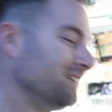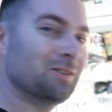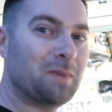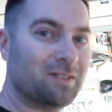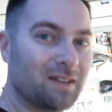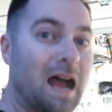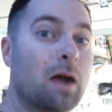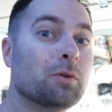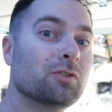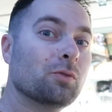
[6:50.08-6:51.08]
is amazing. I
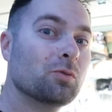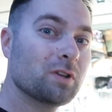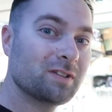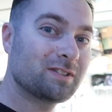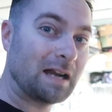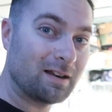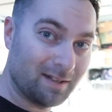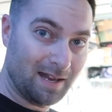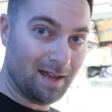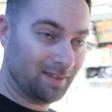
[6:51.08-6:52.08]
was really scared
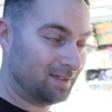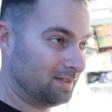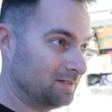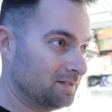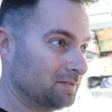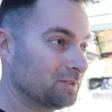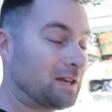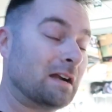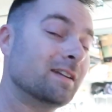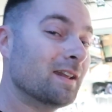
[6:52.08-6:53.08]
to
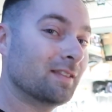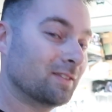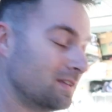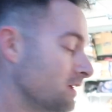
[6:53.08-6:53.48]
death